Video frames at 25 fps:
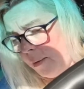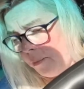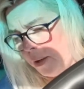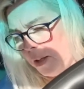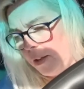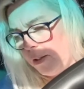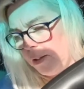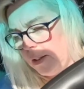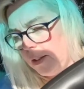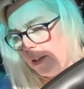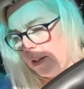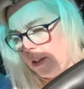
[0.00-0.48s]

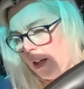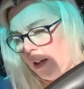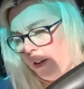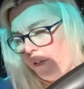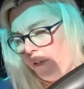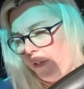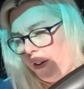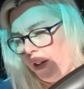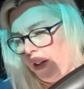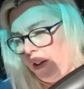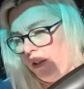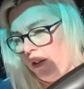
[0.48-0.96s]
Because I
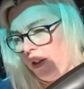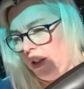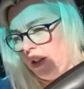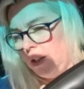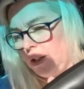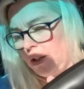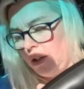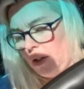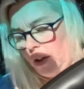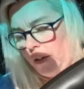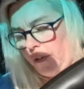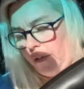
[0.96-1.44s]
feel
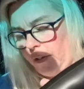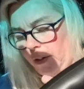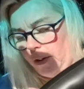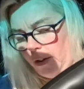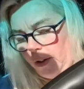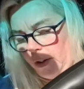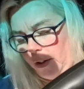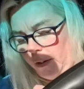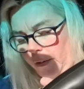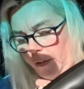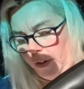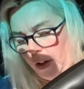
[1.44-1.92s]
as though for a
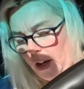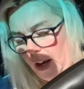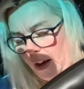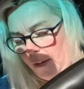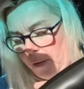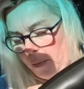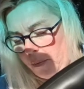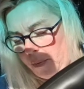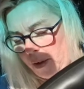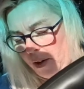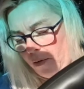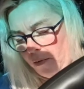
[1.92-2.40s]
lot of you
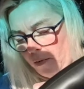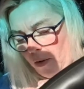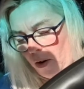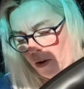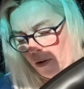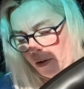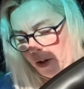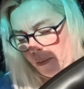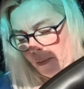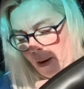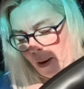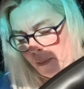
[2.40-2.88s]
have a big
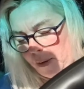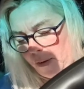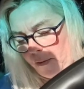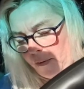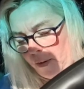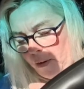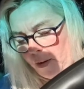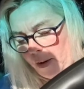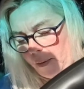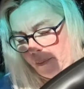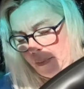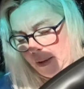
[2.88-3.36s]
role. You might be
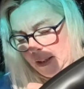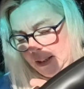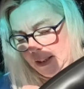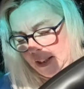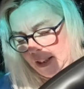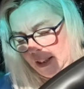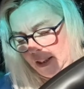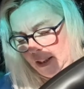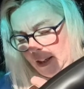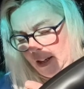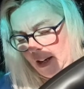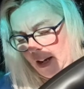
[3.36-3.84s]
very
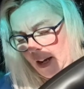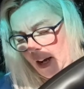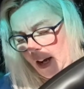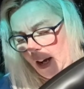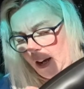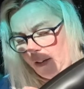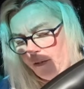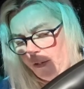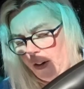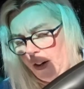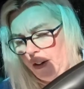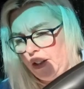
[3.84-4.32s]
busy
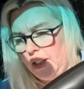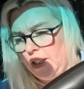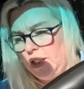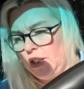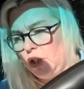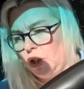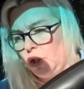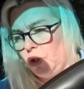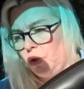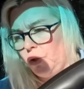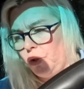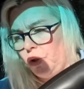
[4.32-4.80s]
very
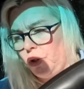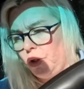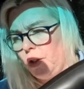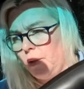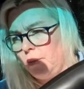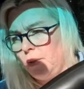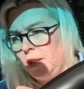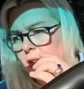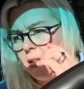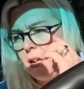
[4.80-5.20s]
soon.